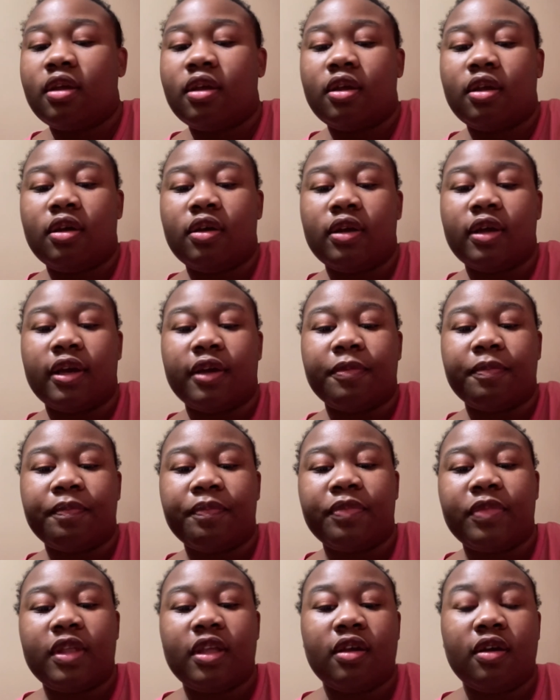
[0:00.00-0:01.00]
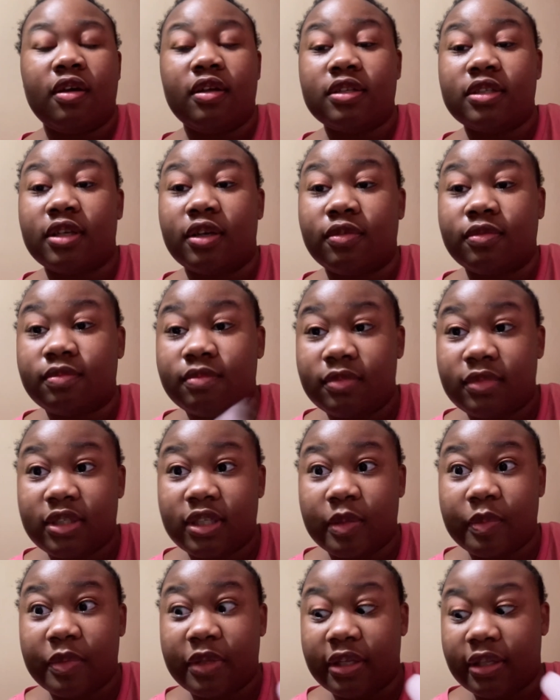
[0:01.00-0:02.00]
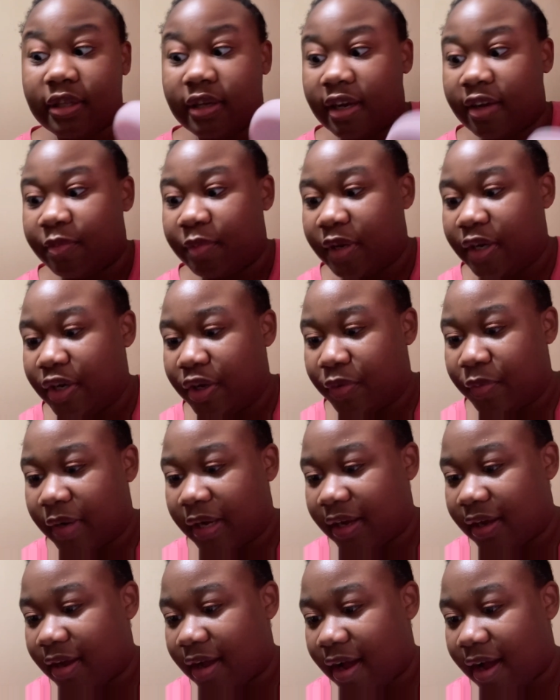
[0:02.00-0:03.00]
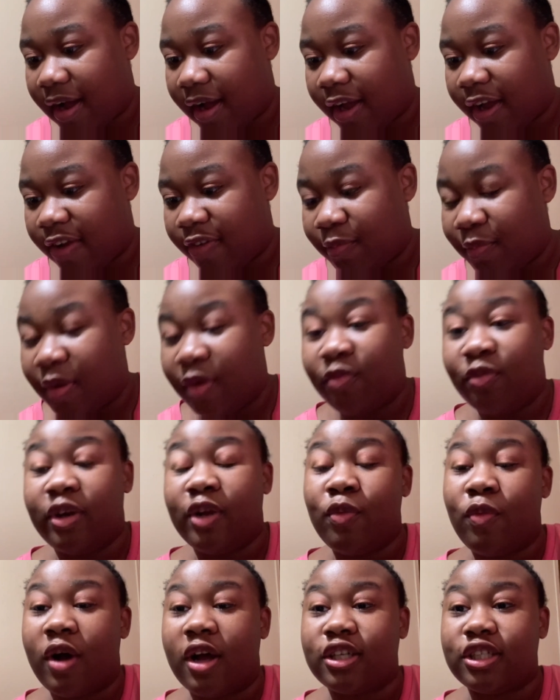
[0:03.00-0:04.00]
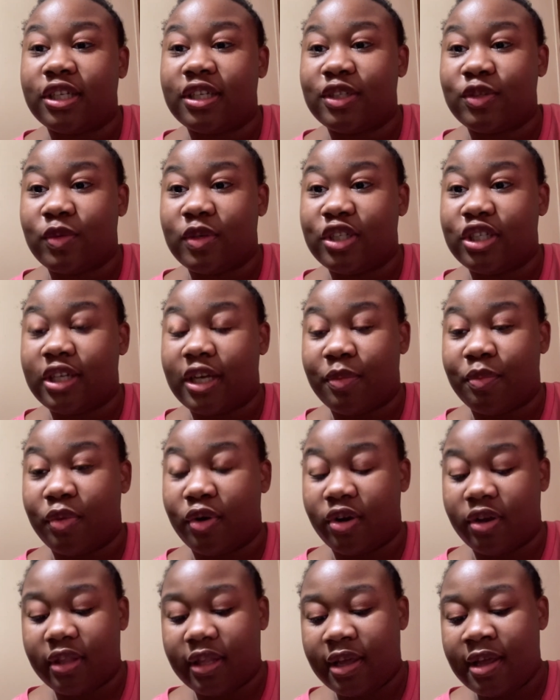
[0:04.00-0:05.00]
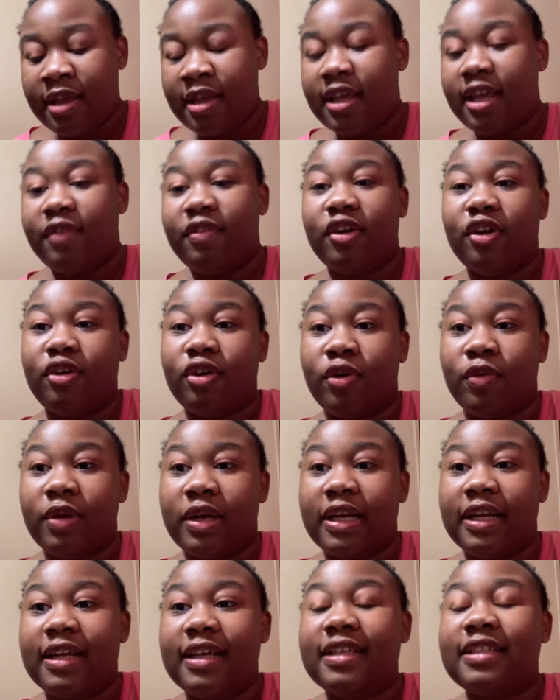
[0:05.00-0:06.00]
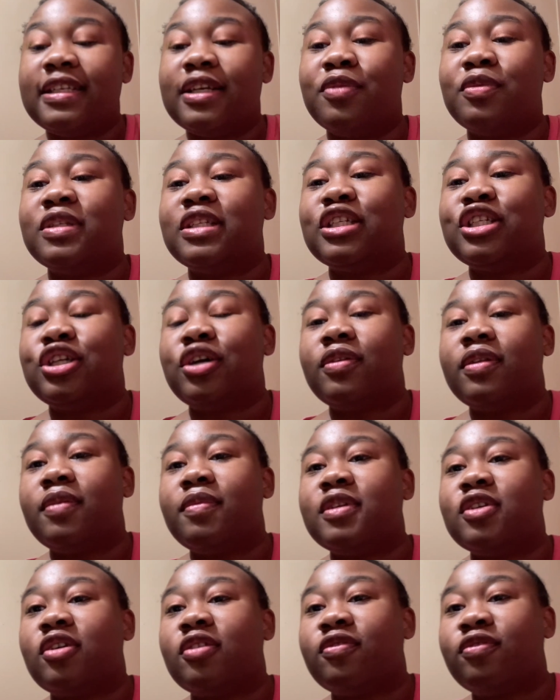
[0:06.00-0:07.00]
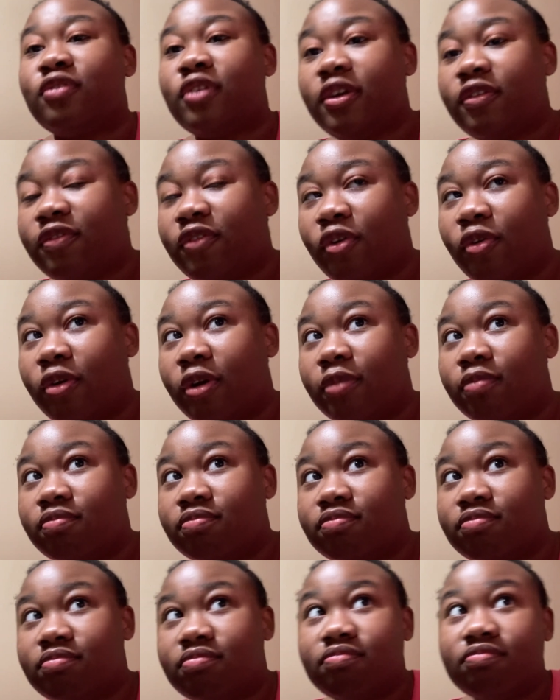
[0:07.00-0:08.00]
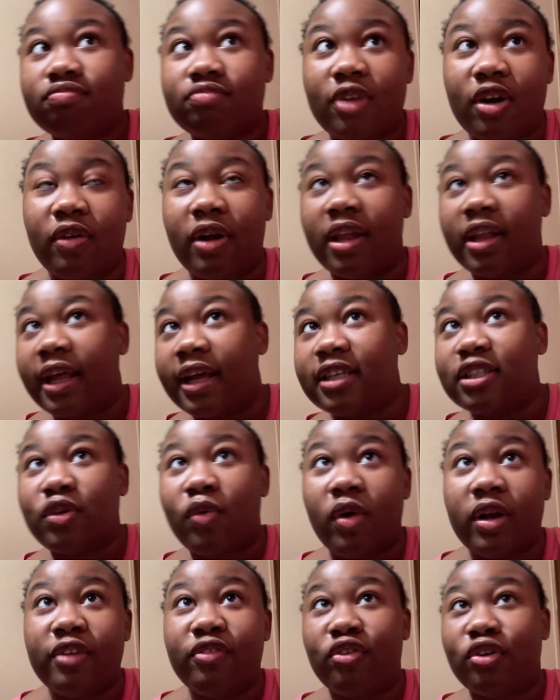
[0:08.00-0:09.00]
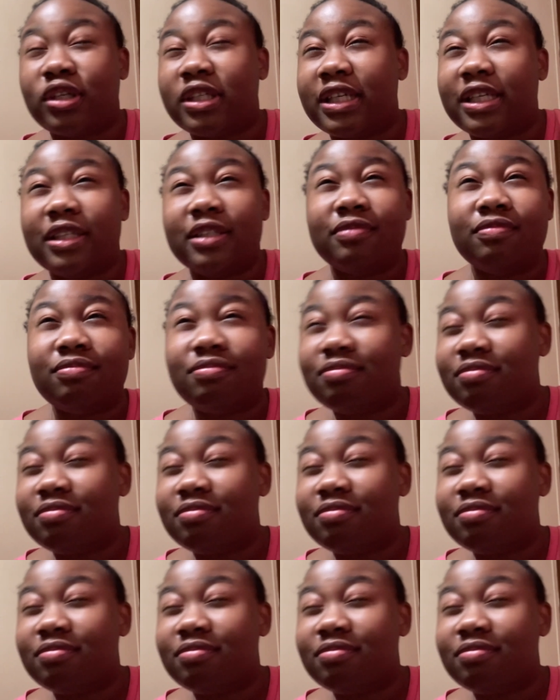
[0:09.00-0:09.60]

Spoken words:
Okay. Also, something that I've been doing, I've been rewatching Switched at Birth. If you don't know what it is, it was a show that was on Freeform around like 2014,